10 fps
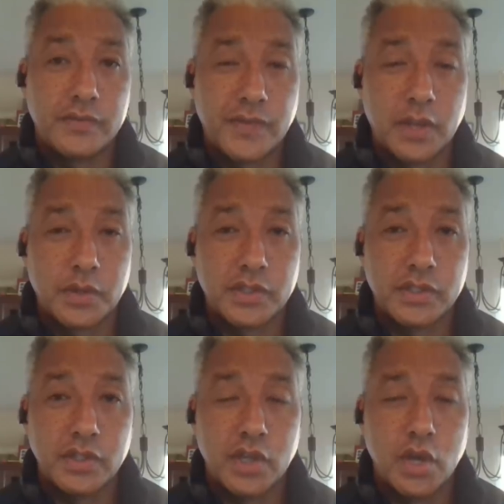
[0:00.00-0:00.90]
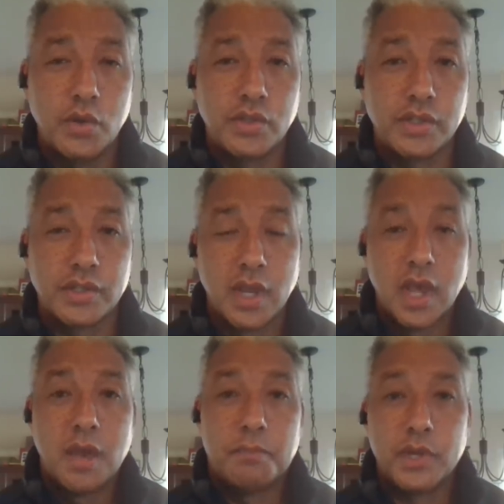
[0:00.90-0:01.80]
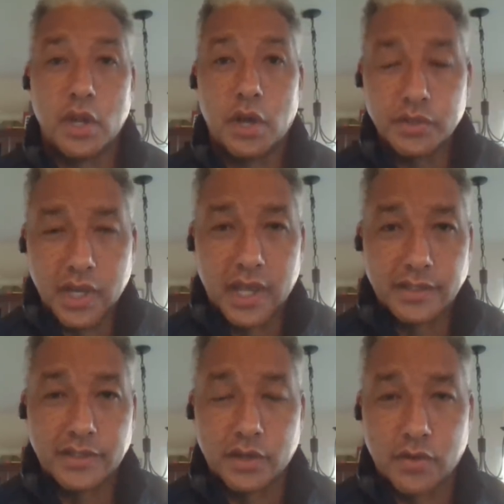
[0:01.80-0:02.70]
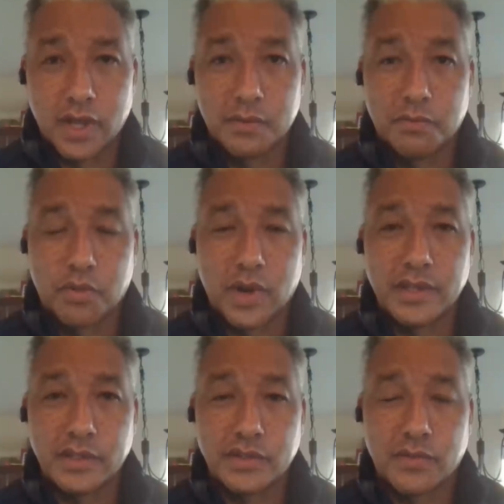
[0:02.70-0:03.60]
fellow assistant coaches. But he also has this incredible presence,